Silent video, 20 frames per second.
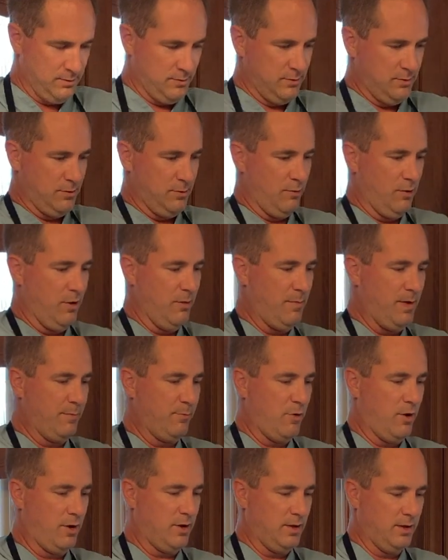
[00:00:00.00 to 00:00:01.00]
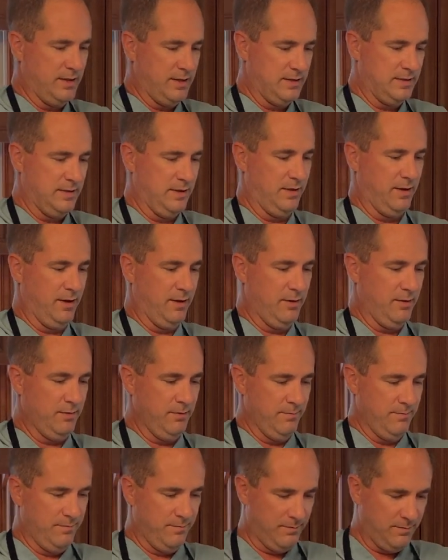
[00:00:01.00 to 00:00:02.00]
So all my broccoli's in
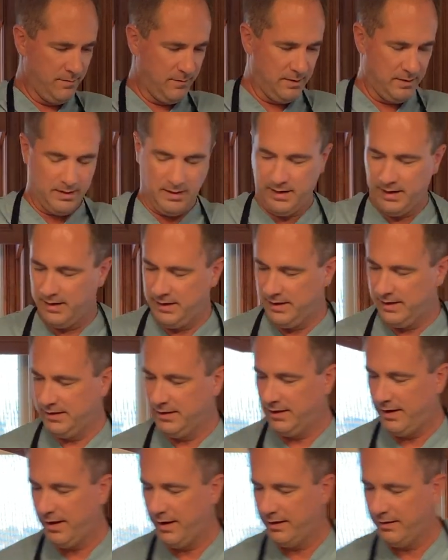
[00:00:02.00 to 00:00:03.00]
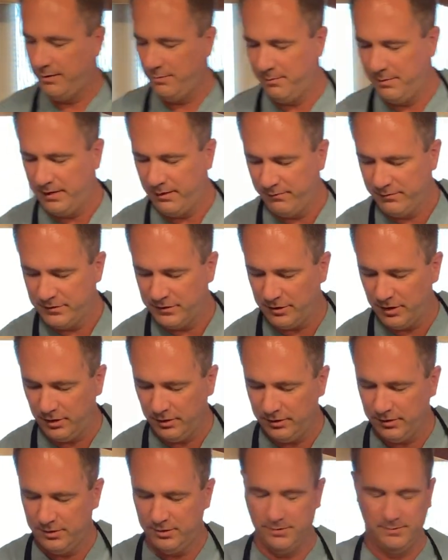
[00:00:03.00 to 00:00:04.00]
there. I need to add a bit of
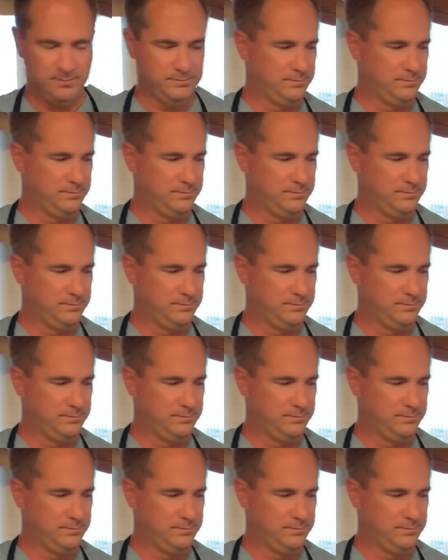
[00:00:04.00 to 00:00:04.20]
salt.